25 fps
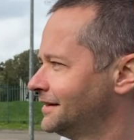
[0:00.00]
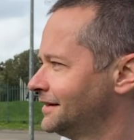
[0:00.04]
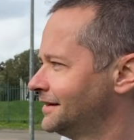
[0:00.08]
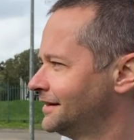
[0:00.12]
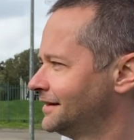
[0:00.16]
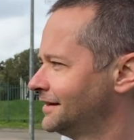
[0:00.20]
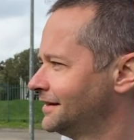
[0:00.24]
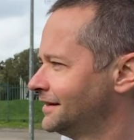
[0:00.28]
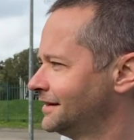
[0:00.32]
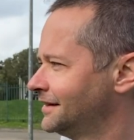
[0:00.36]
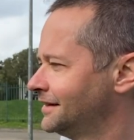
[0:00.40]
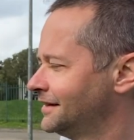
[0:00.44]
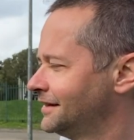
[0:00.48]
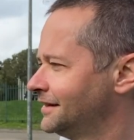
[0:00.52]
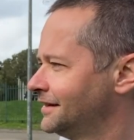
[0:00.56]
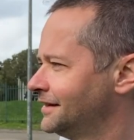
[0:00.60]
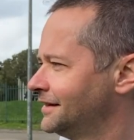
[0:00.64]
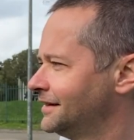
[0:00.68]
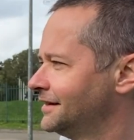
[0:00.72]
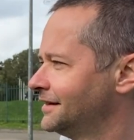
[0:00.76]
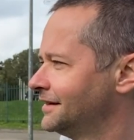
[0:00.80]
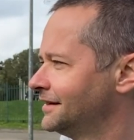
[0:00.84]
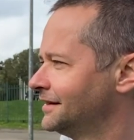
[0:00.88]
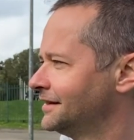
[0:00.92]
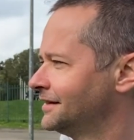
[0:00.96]

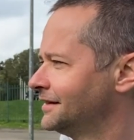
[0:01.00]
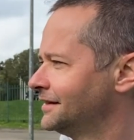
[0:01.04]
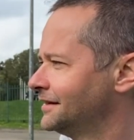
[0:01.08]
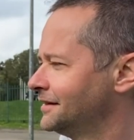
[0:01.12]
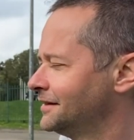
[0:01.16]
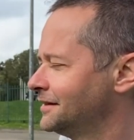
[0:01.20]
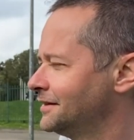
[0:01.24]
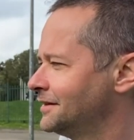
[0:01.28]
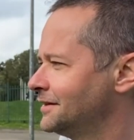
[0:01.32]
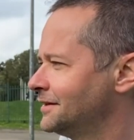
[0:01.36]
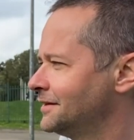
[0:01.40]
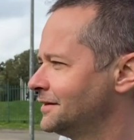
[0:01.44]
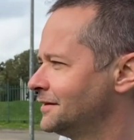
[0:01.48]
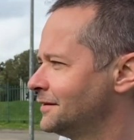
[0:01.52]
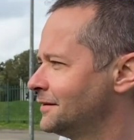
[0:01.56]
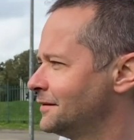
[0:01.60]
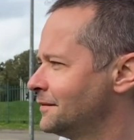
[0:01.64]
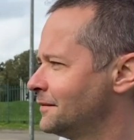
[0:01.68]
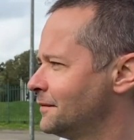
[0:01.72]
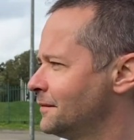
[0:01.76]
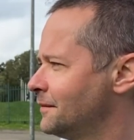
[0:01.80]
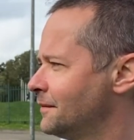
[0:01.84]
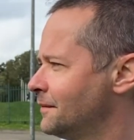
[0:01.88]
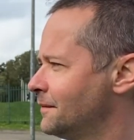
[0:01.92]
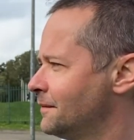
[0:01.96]

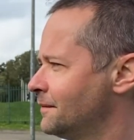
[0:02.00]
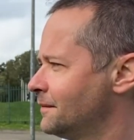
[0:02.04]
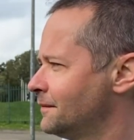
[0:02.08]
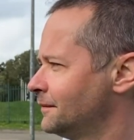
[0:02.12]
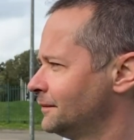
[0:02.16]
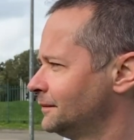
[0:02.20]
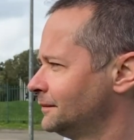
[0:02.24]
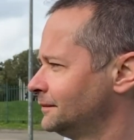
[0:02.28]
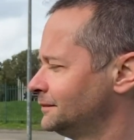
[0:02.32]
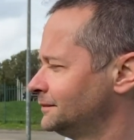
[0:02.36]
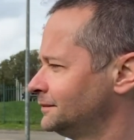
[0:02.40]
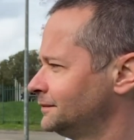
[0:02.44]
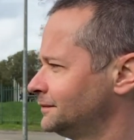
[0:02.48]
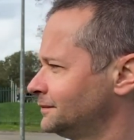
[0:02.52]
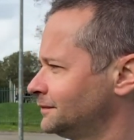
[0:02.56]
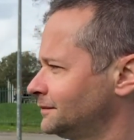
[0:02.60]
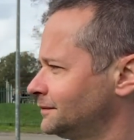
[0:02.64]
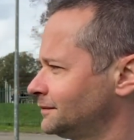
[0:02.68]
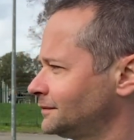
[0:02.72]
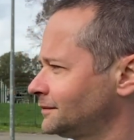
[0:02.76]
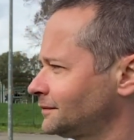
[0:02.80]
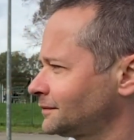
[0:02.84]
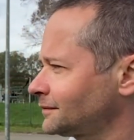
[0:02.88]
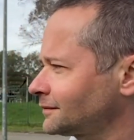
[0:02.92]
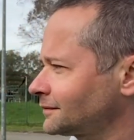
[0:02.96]

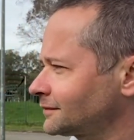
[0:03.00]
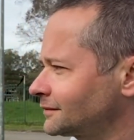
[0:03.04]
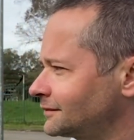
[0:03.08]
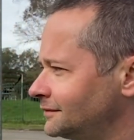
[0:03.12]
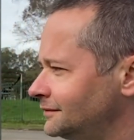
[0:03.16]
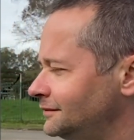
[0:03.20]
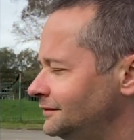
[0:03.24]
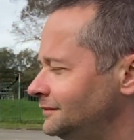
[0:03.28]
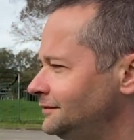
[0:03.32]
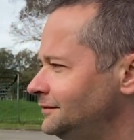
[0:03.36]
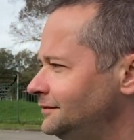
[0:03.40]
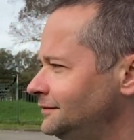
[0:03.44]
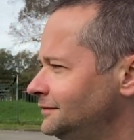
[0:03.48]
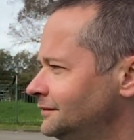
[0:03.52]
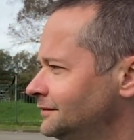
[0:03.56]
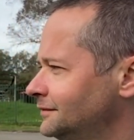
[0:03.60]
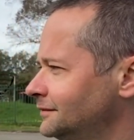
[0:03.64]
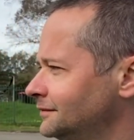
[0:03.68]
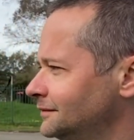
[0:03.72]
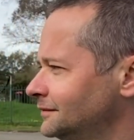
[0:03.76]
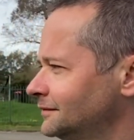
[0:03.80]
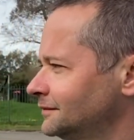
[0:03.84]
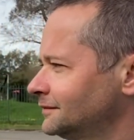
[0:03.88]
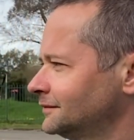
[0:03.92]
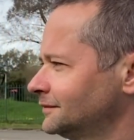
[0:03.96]

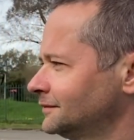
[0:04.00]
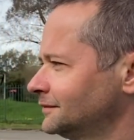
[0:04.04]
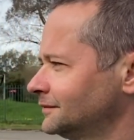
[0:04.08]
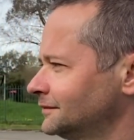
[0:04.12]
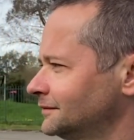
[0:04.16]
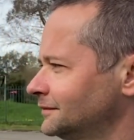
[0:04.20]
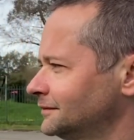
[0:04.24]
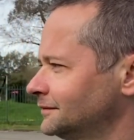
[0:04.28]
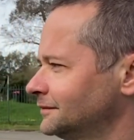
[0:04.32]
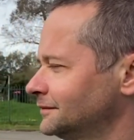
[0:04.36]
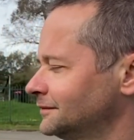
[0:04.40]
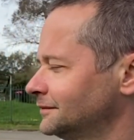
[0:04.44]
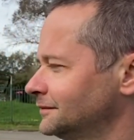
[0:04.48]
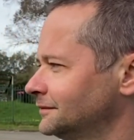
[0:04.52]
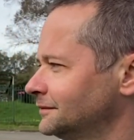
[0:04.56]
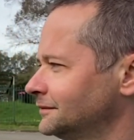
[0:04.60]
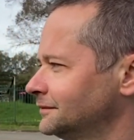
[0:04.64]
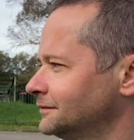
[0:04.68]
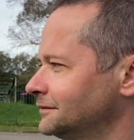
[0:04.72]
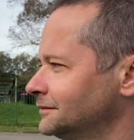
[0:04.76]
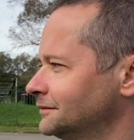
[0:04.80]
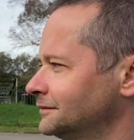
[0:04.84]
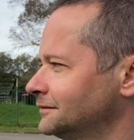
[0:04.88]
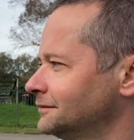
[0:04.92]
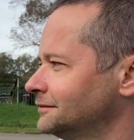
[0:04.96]

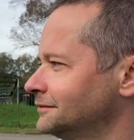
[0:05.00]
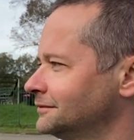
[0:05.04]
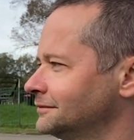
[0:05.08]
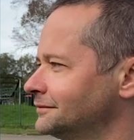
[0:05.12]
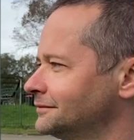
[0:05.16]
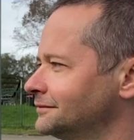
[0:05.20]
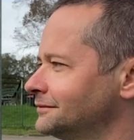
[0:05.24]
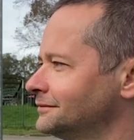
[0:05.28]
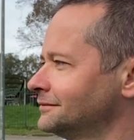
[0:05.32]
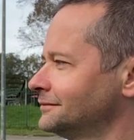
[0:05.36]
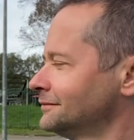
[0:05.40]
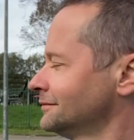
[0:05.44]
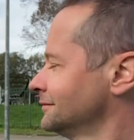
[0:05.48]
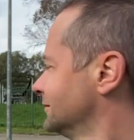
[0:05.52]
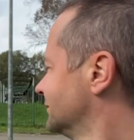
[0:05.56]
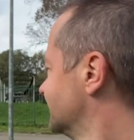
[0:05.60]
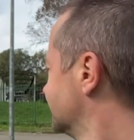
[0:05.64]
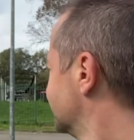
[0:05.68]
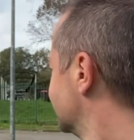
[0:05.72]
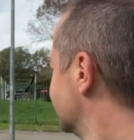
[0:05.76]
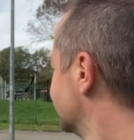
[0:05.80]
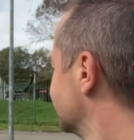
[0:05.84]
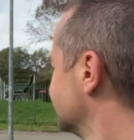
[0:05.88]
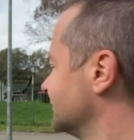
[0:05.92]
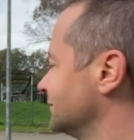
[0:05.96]

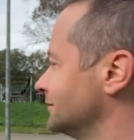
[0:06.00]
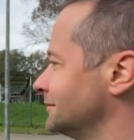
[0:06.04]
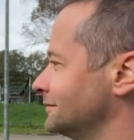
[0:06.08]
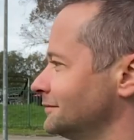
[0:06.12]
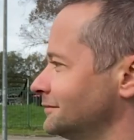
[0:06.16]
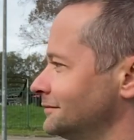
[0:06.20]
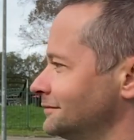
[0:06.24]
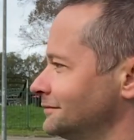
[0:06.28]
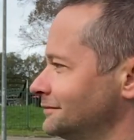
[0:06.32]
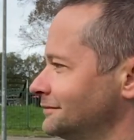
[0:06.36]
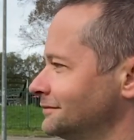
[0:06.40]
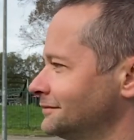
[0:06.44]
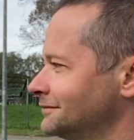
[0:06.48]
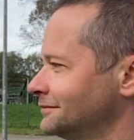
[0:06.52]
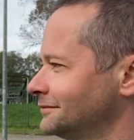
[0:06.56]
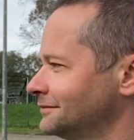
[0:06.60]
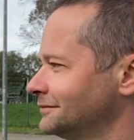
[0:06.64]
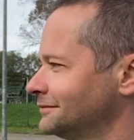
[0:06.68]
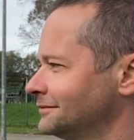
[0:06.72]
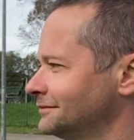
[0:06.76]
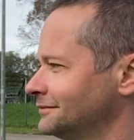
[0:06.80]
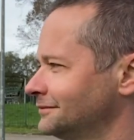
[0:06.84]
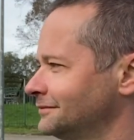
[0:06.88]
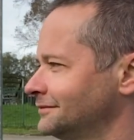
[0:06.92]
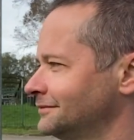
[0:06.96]

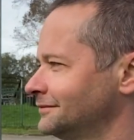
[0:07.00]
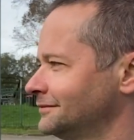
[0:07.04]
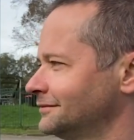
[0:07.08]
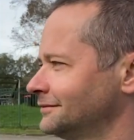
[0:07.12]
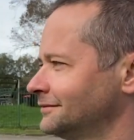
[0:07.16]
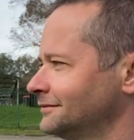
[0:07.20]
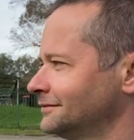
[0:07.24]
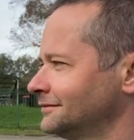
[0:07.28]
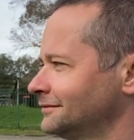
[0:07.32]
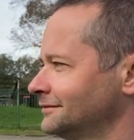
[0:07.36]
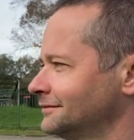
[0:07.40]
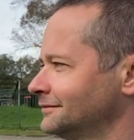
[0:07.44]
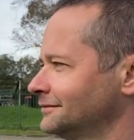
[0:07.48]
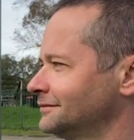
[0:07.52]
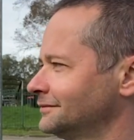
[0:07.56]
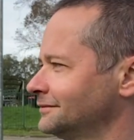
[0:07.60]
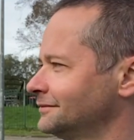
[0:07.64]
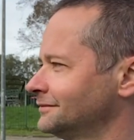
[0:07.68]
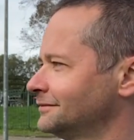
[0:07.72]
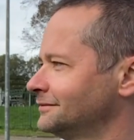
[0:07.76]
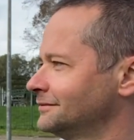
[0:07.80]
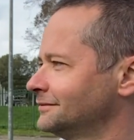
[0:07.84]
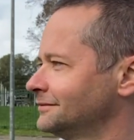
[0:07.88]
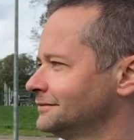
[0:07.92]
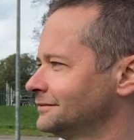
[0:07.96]
(silent)